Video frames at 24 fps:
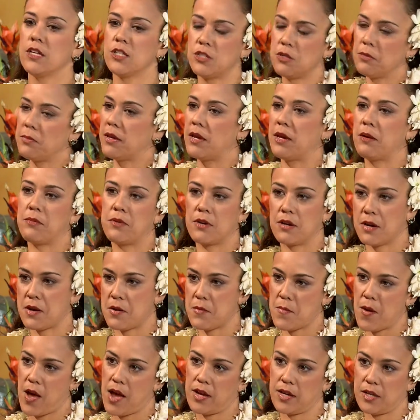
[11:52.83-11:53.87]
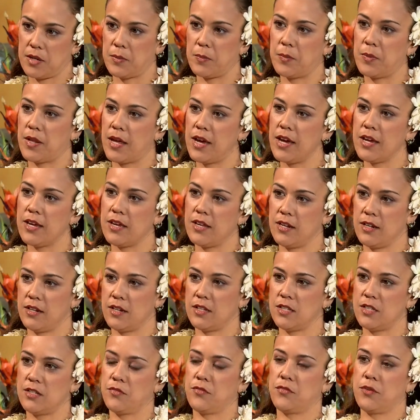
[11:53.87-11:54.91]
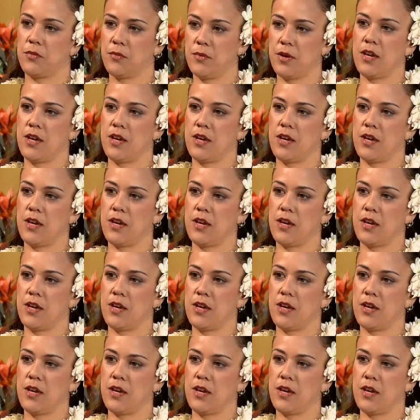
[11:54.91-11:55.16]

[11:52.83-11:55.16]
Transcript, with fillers: to be able to come back and apply it in a different